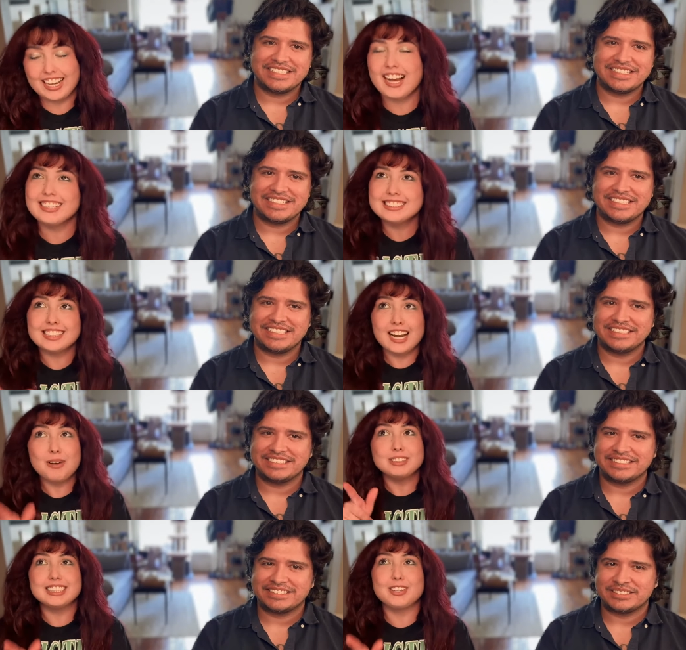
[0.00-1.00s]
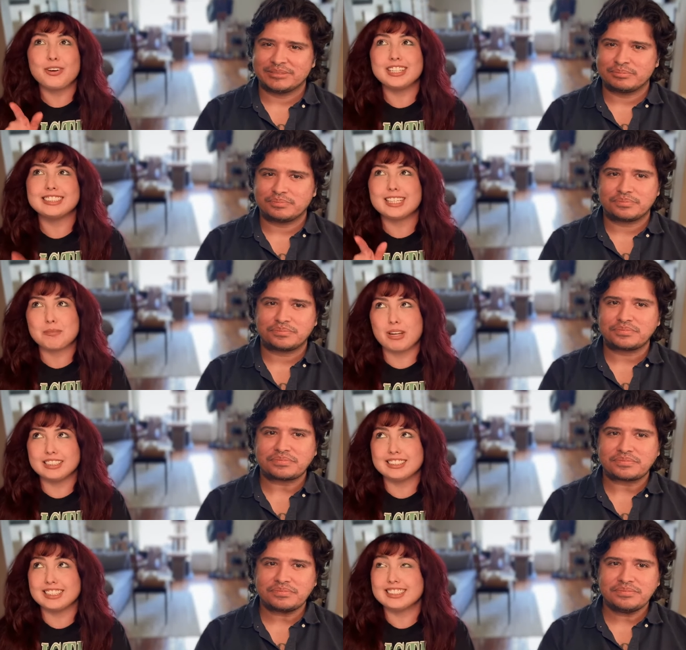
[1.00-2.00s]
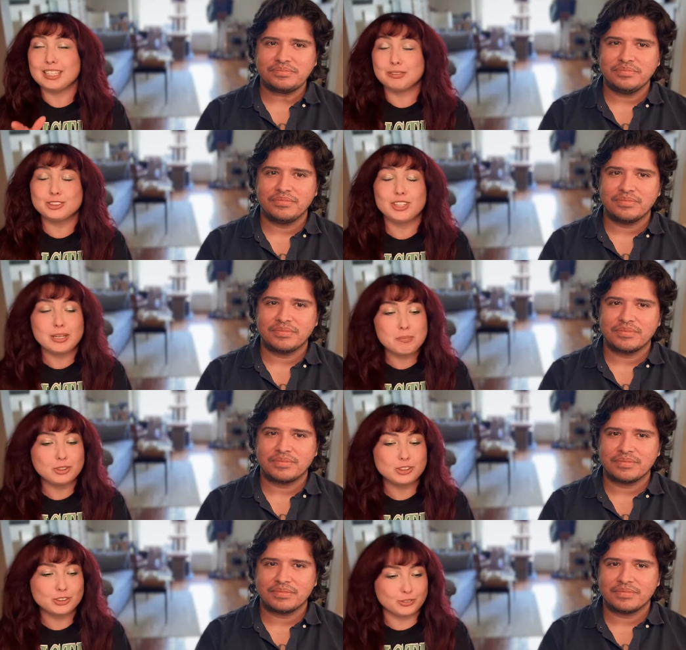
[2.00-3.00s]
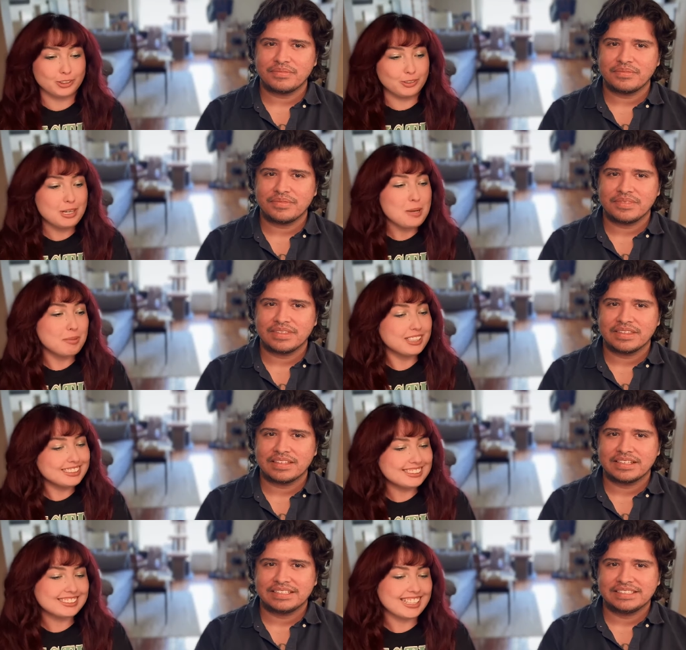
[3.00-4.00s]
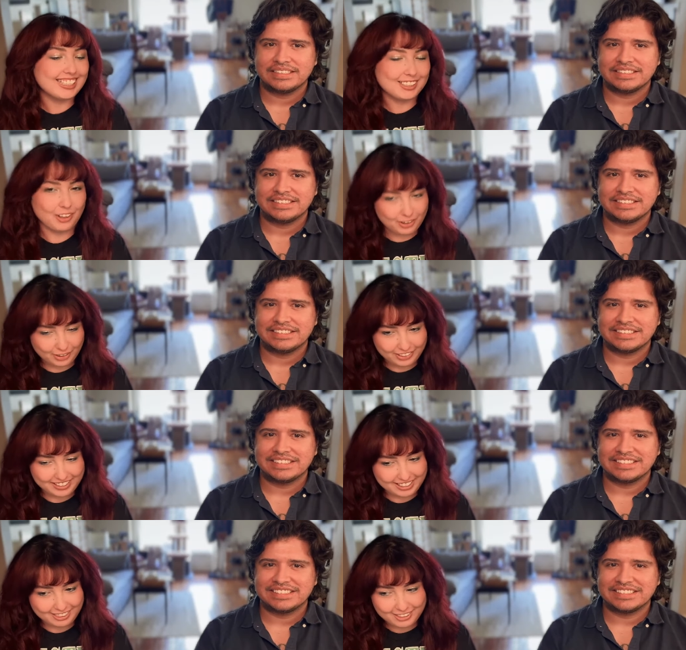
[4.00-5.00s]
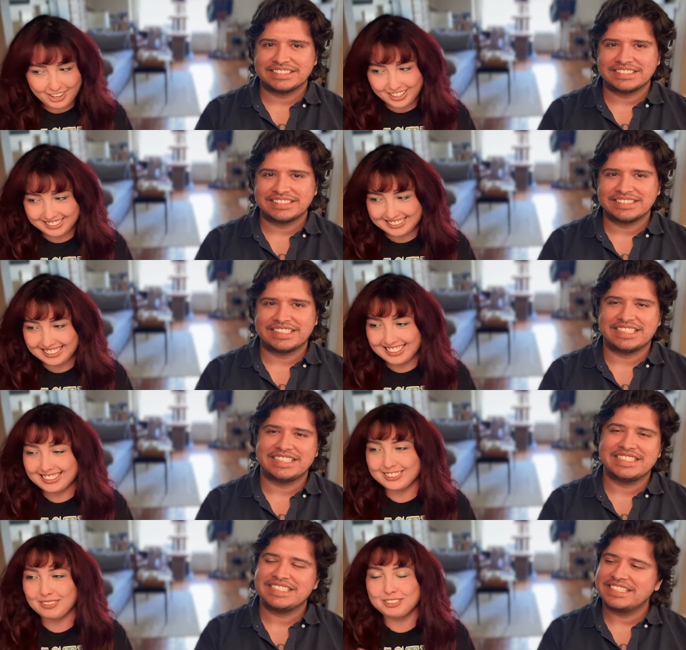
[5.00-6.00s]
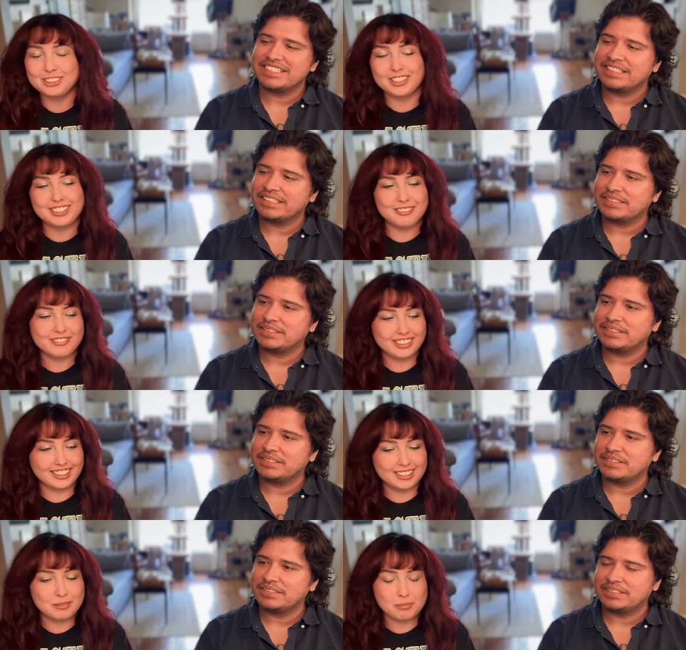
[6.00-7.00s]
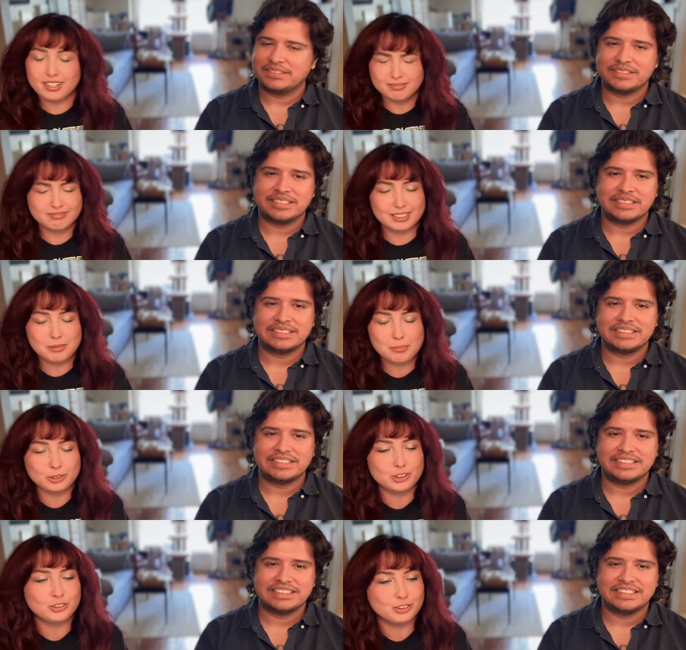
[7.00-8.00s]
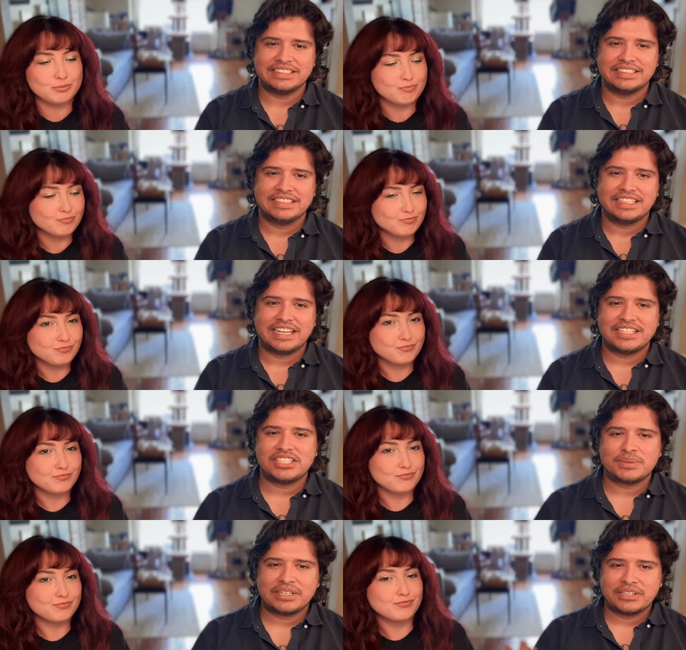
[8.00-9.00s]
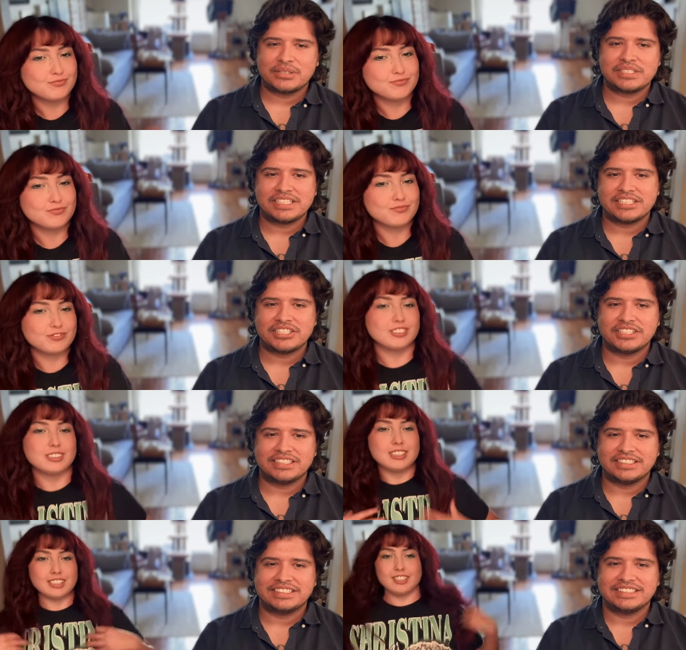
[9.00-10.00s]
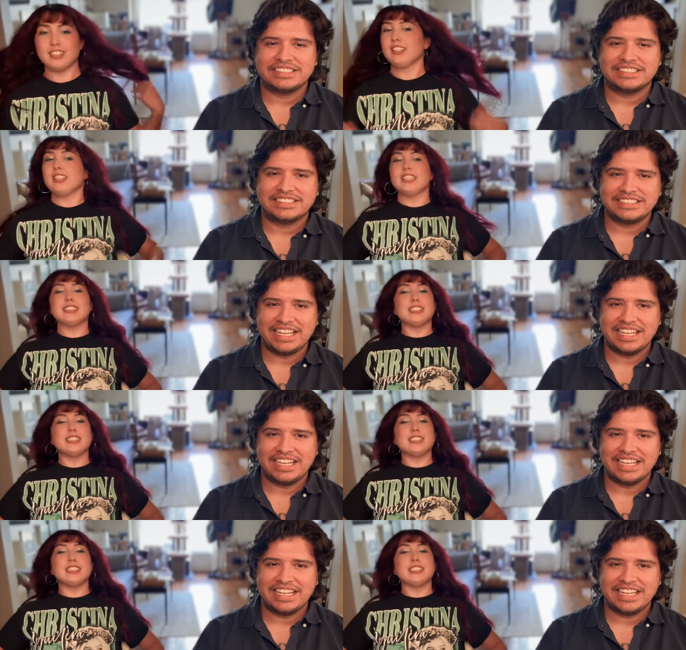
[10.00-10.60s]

Speaker 1: I said I wasn't going to take medicine because I was trying to push through, but this is taking longer than I thought.
Speaker 2: Yes.
Speaker 1: So I'm starting to feel it, but I'm going to push through.
Speaker 2: And she's wearing her Christina shirt.
Speaker 1: This is